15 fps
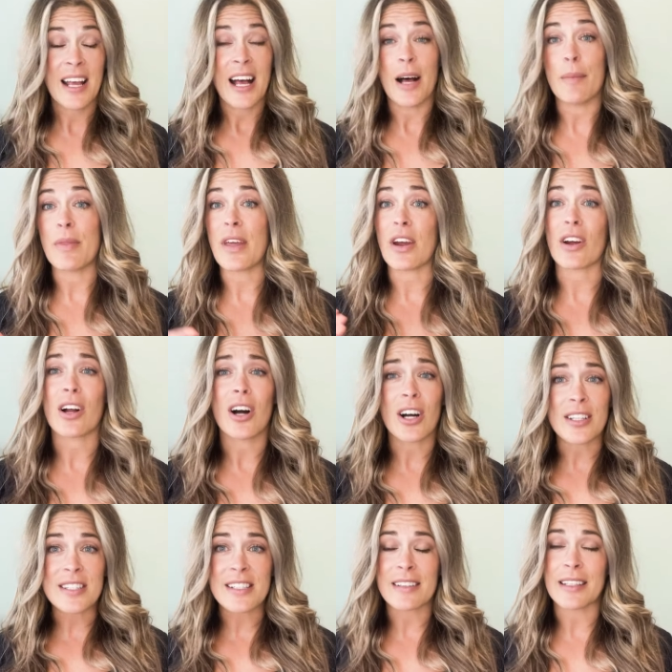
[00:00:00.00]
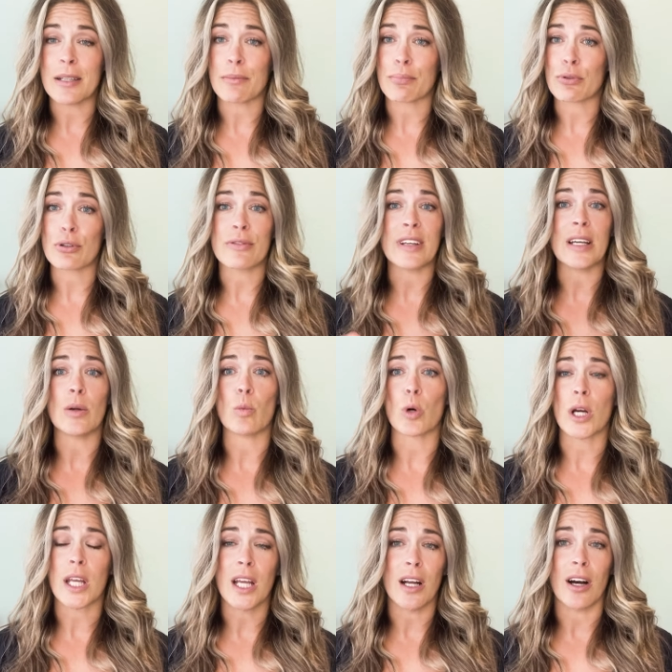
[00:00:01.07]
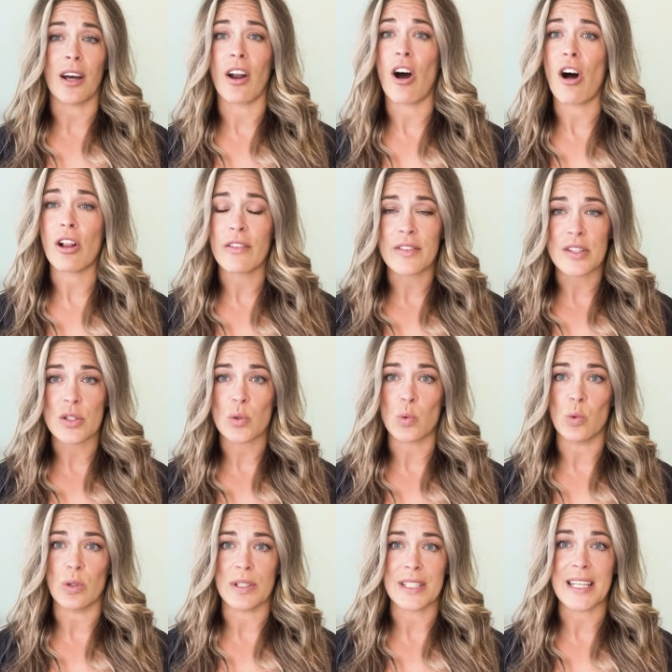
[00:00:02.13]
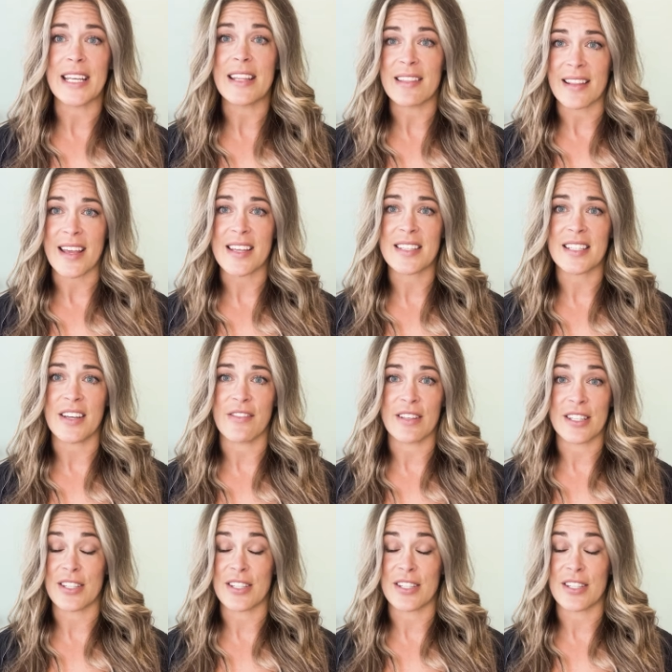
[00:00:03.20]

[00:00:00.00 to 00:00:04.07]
Um, they are constantly improving and working on all the schools in Lake Stevens.